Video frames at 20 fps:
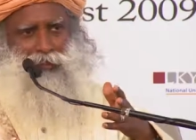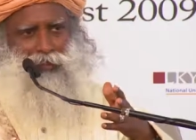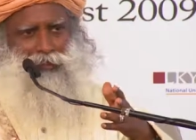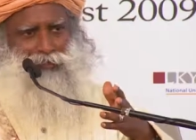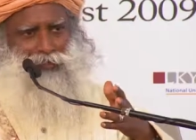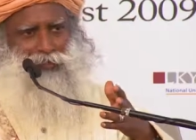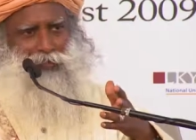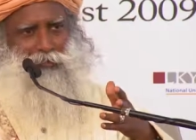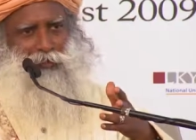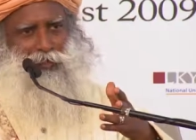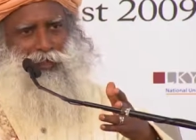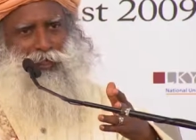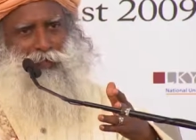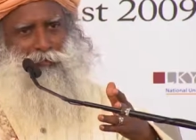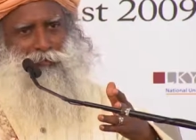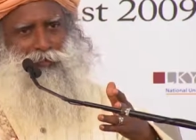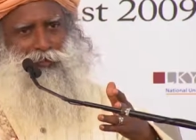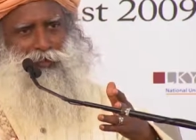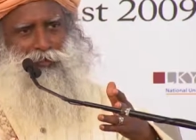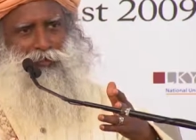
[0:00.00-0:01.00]
Has anybody
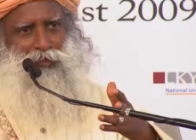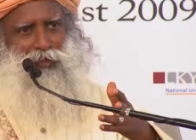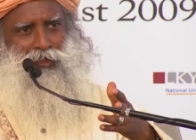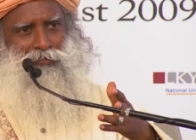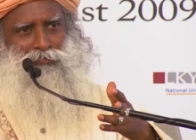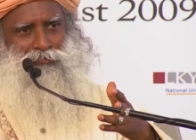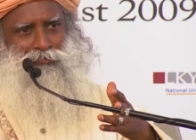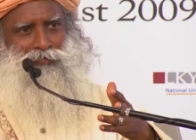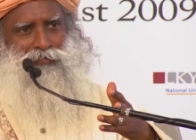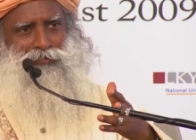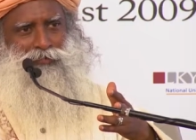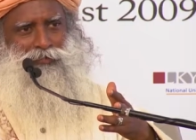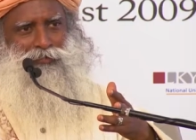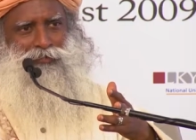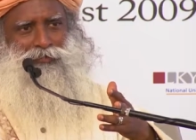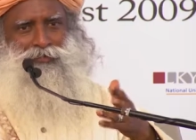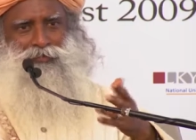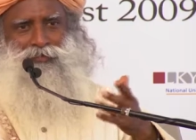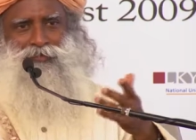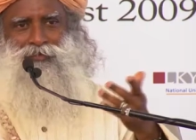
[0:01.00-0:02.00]
happened in your life?
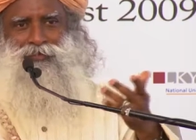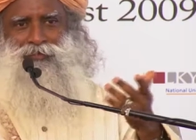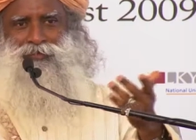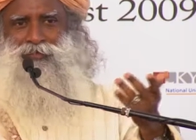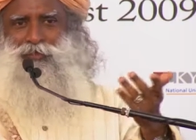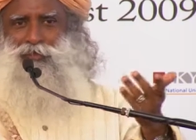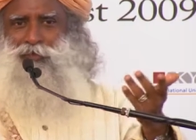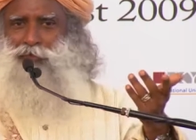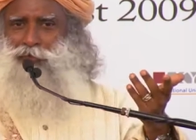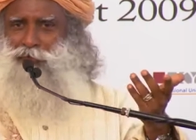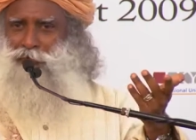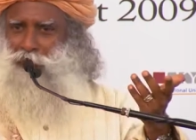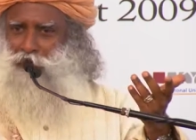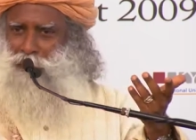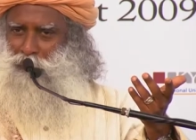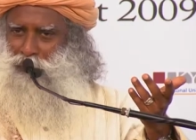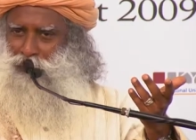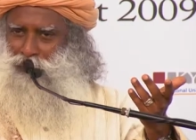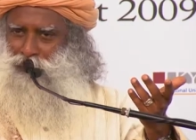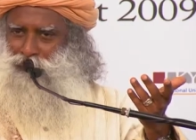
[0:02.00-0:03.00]
Your
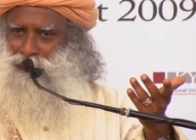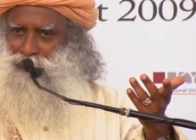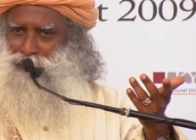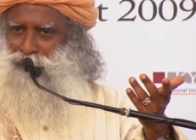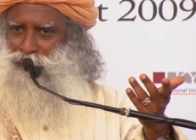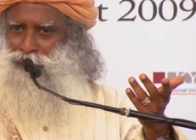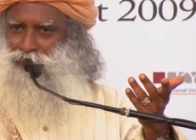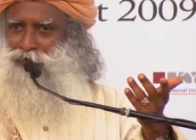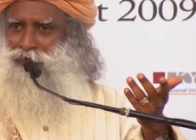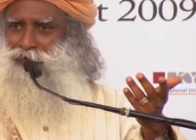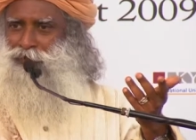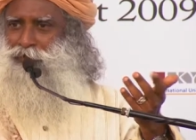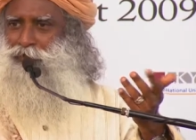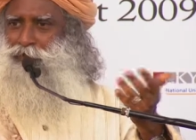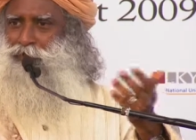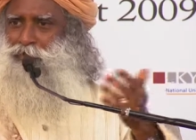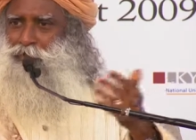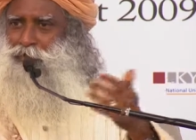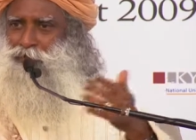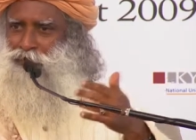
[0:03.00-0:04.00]
parents,
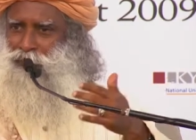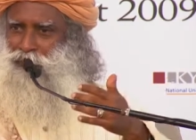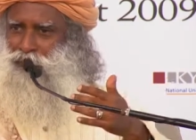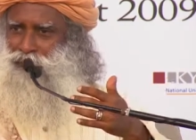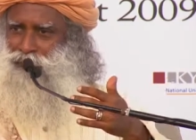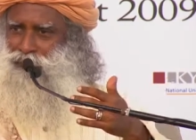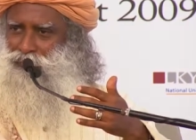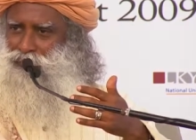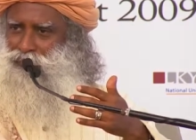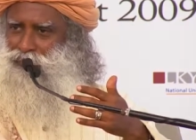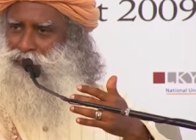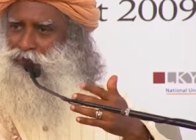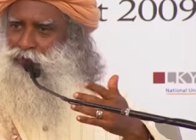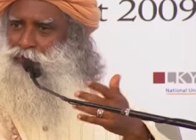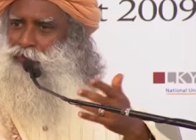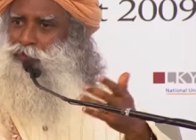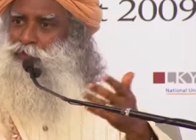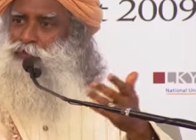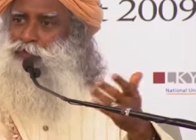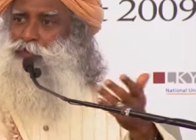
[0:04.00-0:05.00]
your friends,
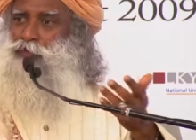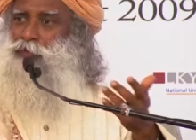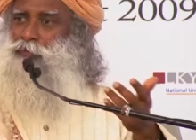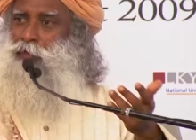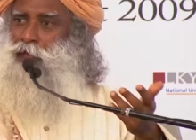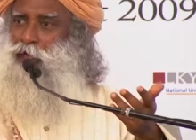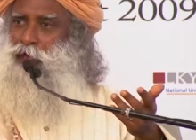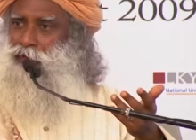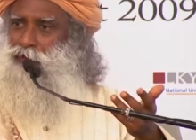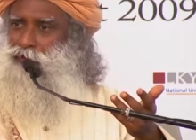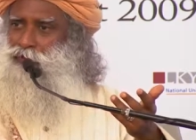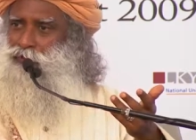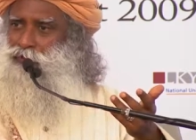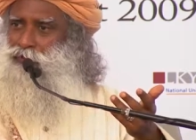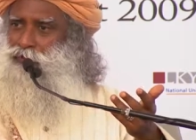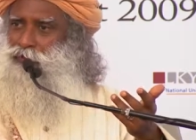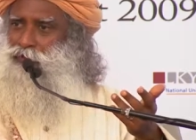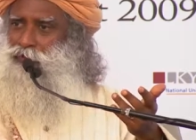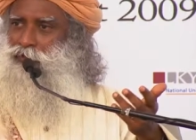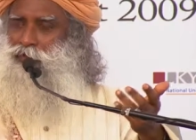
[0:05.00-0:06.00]
your
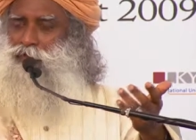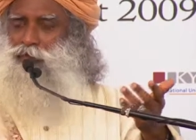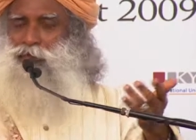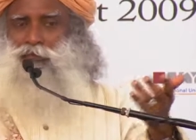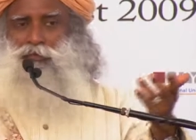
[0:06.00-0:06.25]
spouse,